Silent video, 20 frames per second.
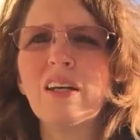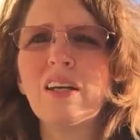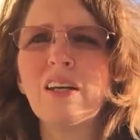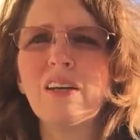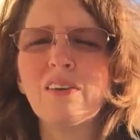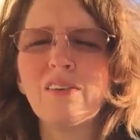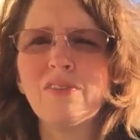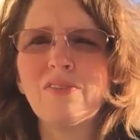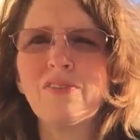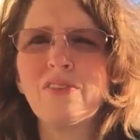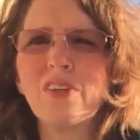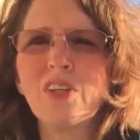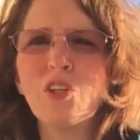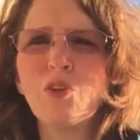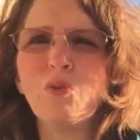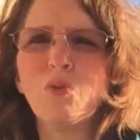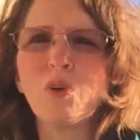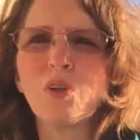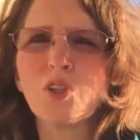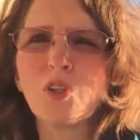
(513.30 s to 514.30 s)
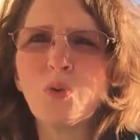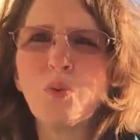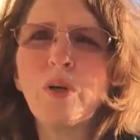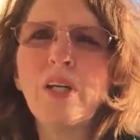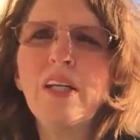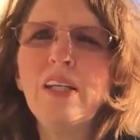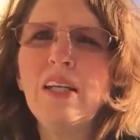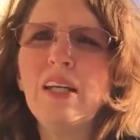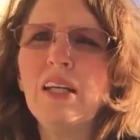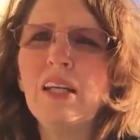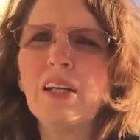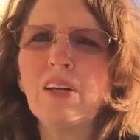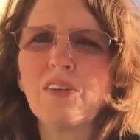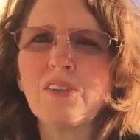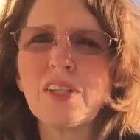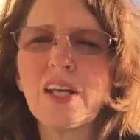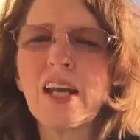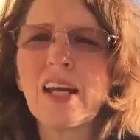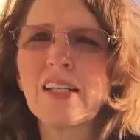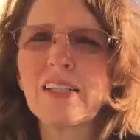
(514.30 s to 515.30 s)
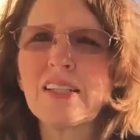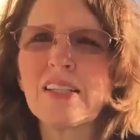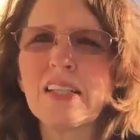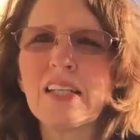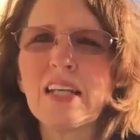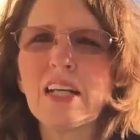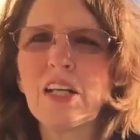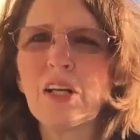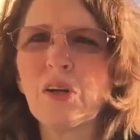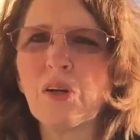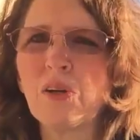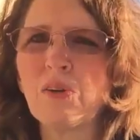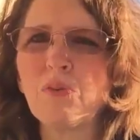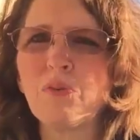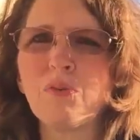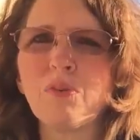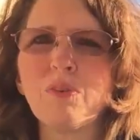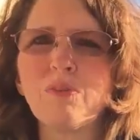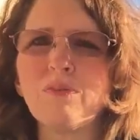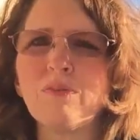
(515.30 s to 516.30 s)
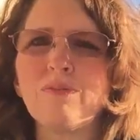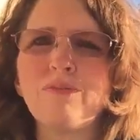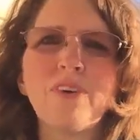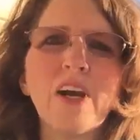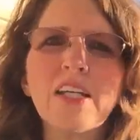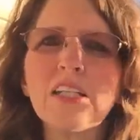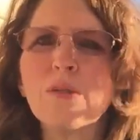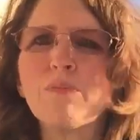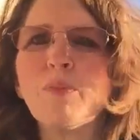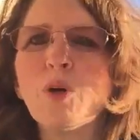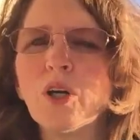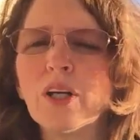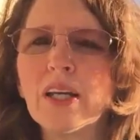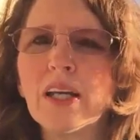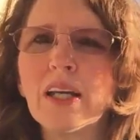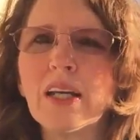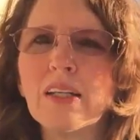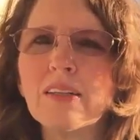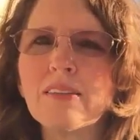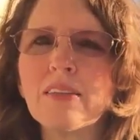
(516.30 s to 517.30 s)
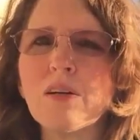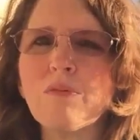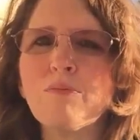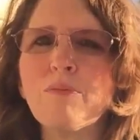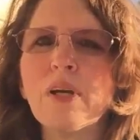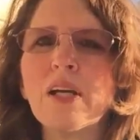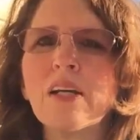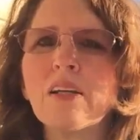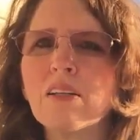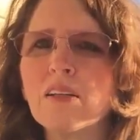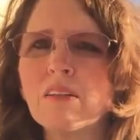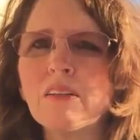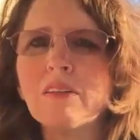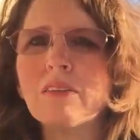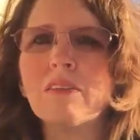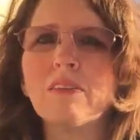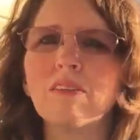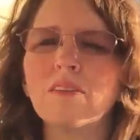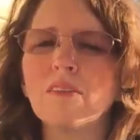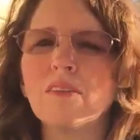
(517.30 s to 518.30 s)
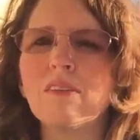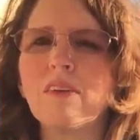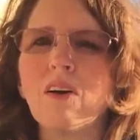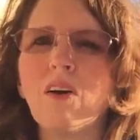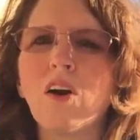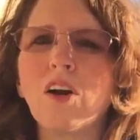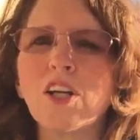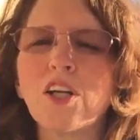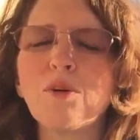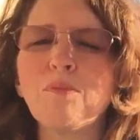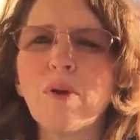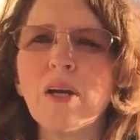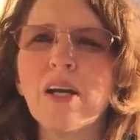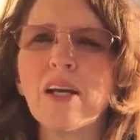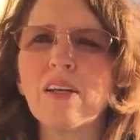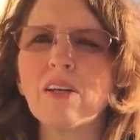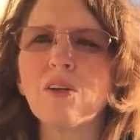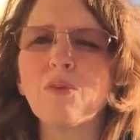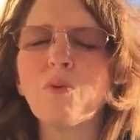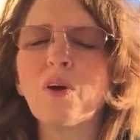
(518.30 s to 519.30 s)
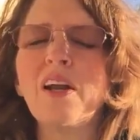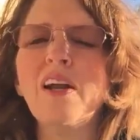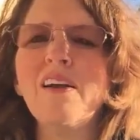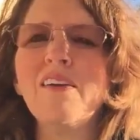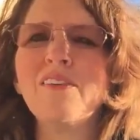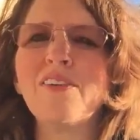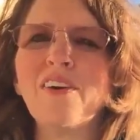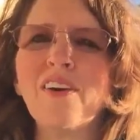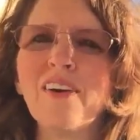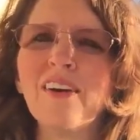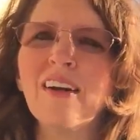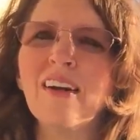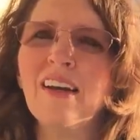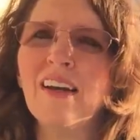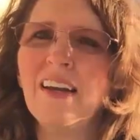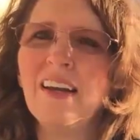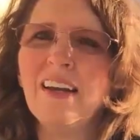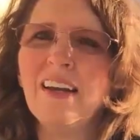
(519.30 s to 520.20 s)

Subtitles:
if you were tweeting or texting or Facebooking some big argument or whatever.